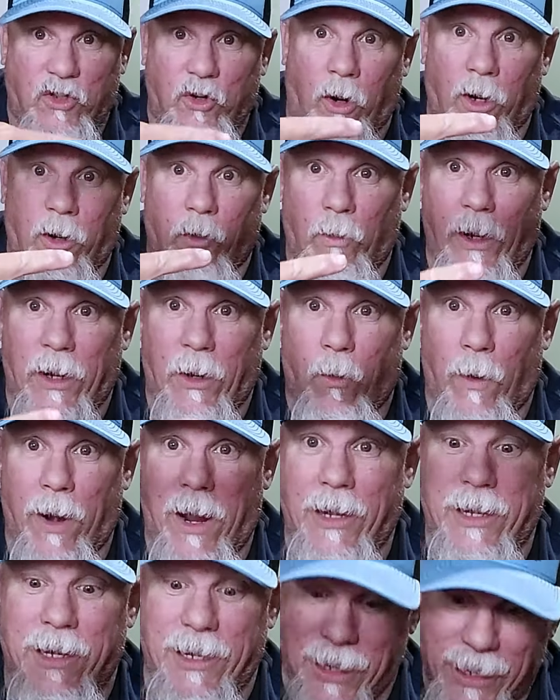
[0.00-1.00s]
dart right
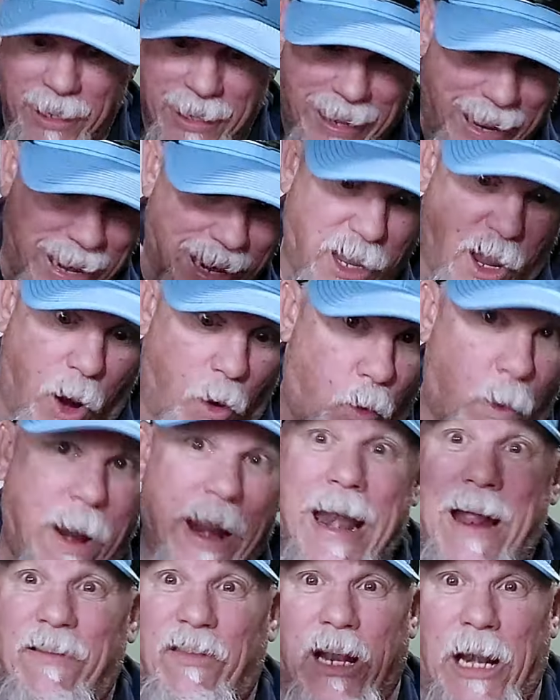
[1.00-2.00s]
around it and go
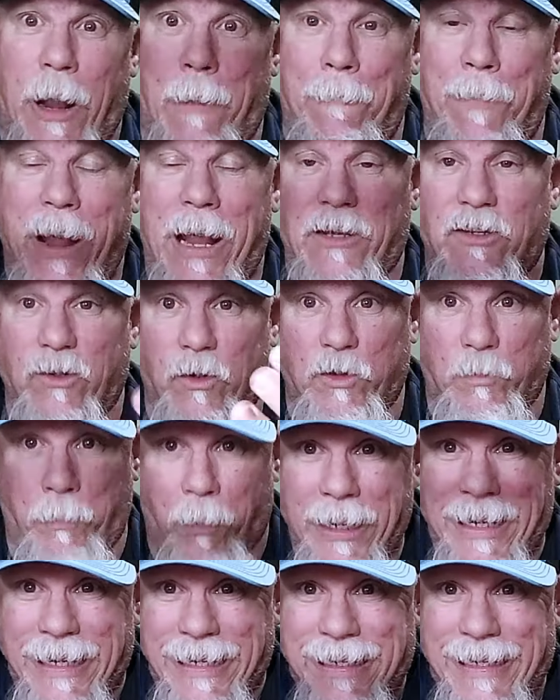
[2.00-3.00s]
right after that bait. So it's
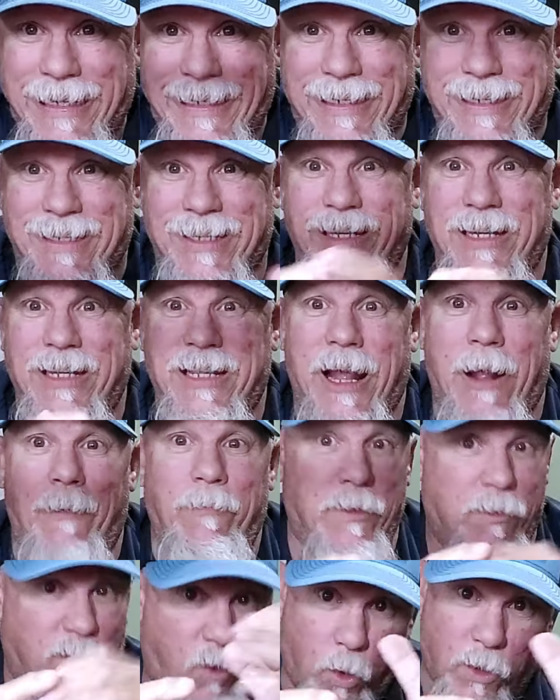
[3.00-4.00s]
pretty neat to see that.
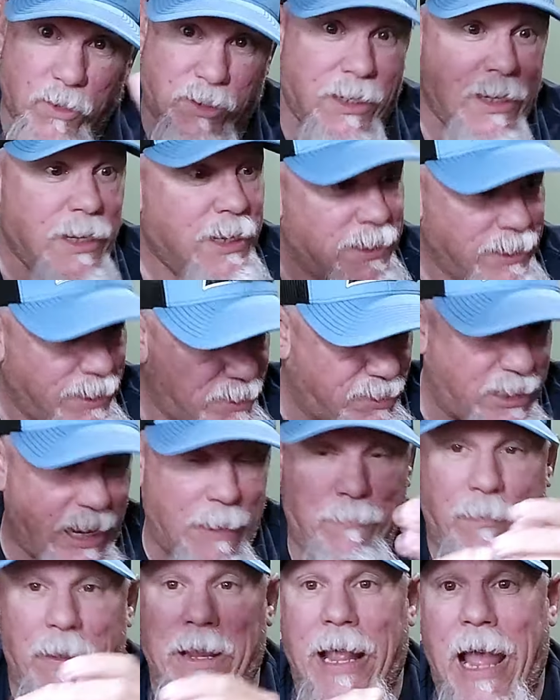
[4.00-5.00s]
And of course, the
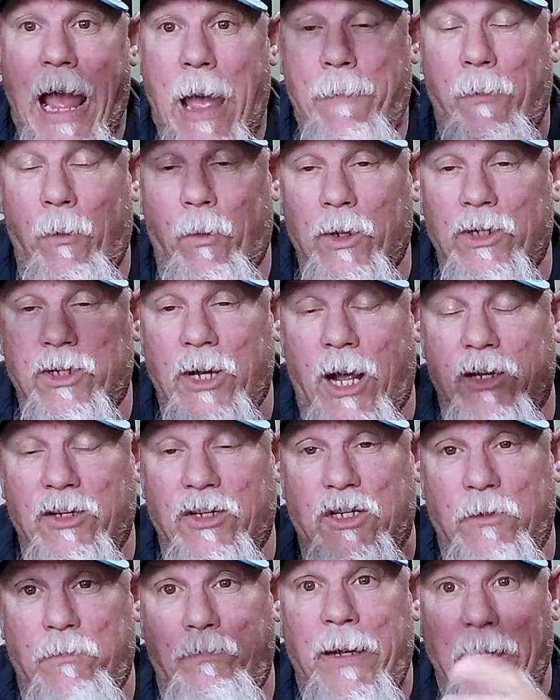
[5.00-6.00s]
same thing happened with
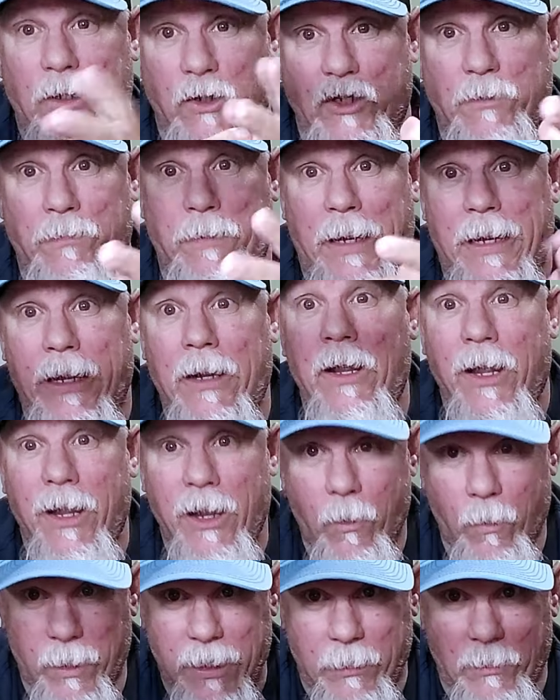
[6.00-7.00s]
Josh's beetle spin
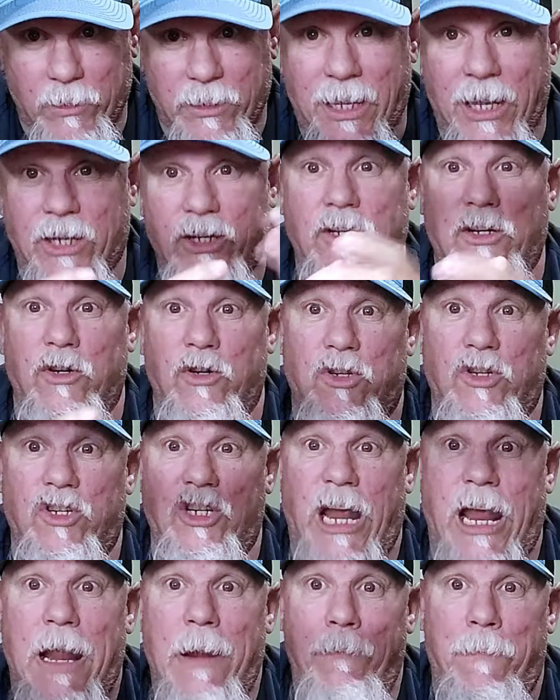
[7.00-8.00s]
when he was catching his
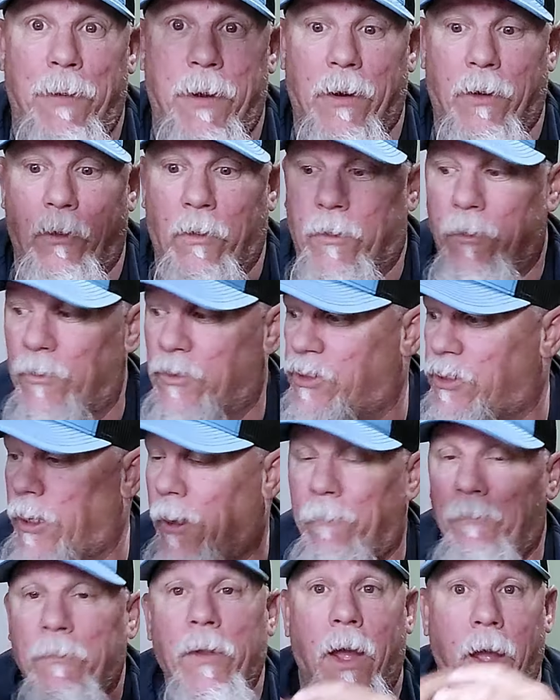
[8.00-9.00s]
chain pickerel.
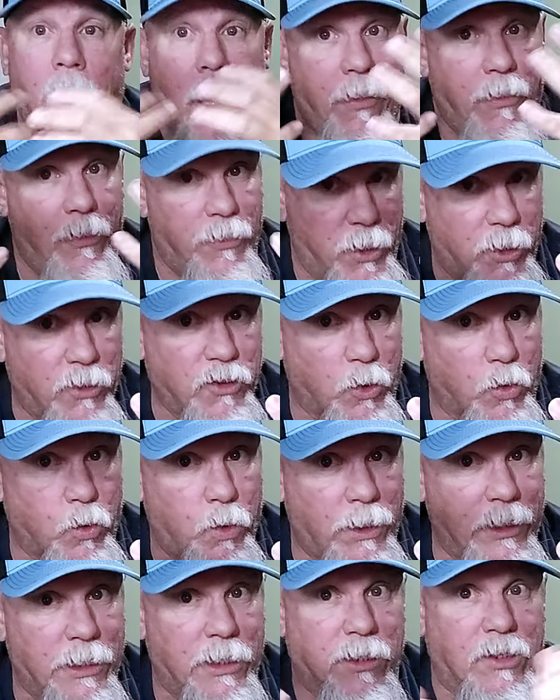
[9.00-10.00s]
So those are
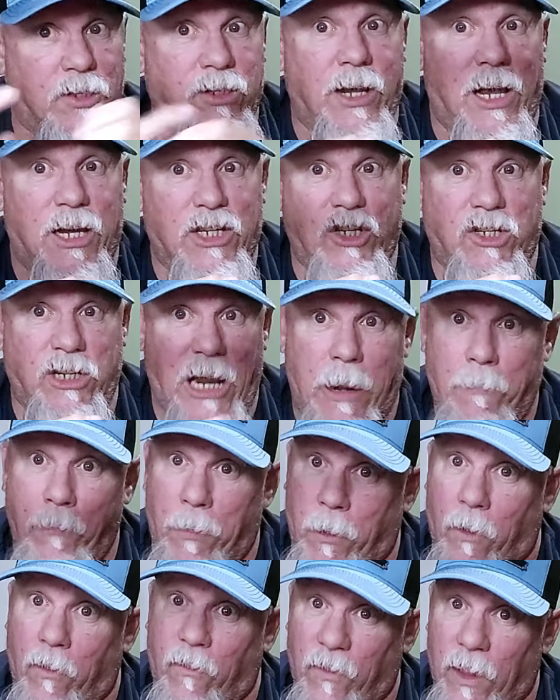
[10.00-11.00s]
really good sized chain
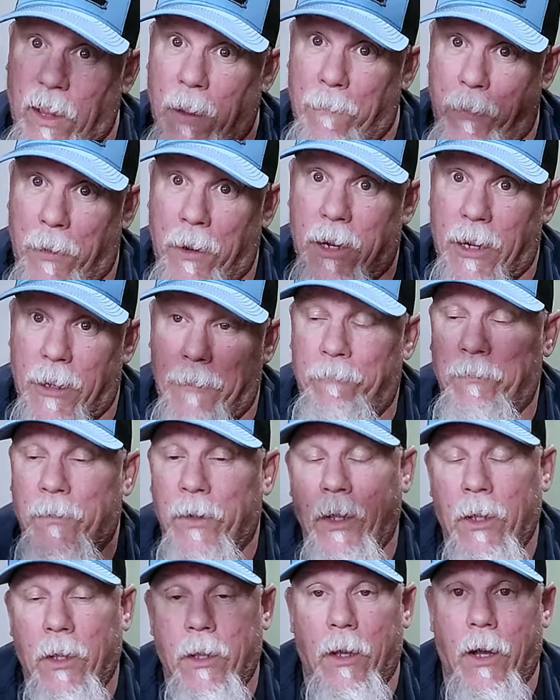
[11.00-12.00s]
pickerel for that pond,
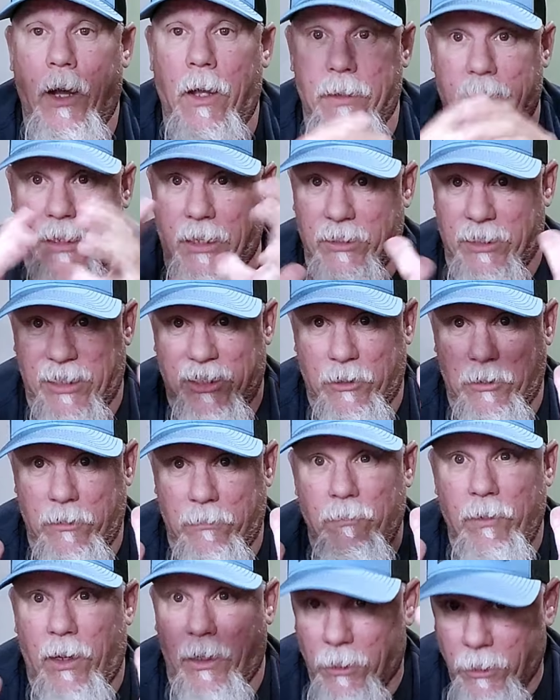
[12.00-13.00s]
because that's
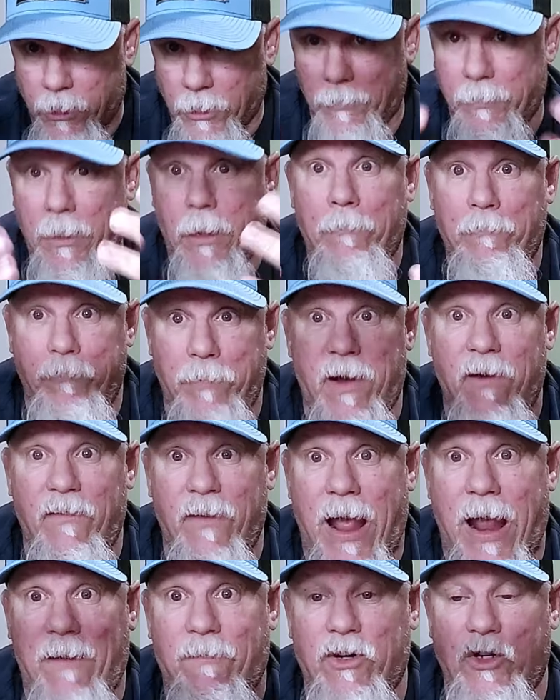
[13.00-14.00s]
a little bit above
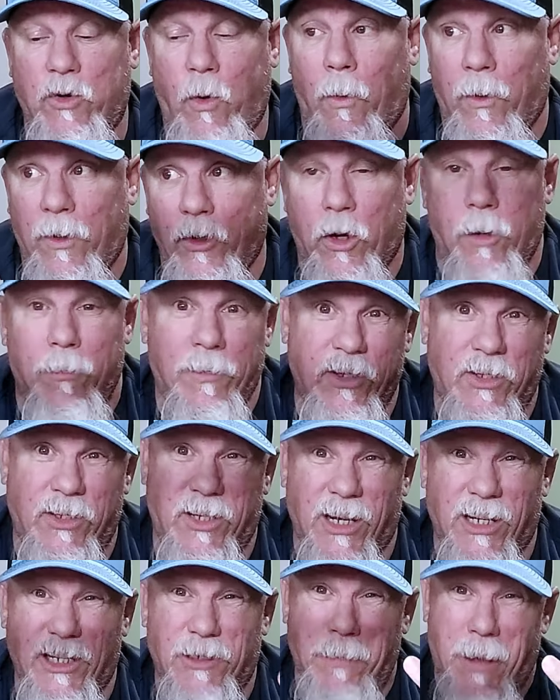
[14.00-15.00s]
average what we normally
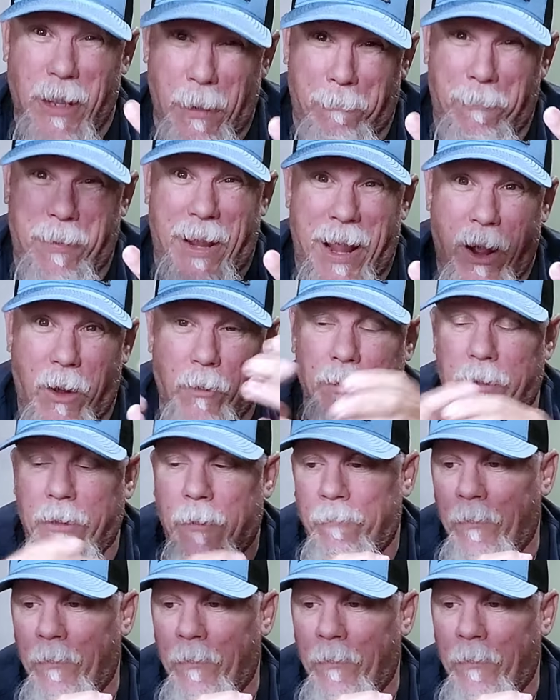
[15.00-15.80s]
see. It's about a pound,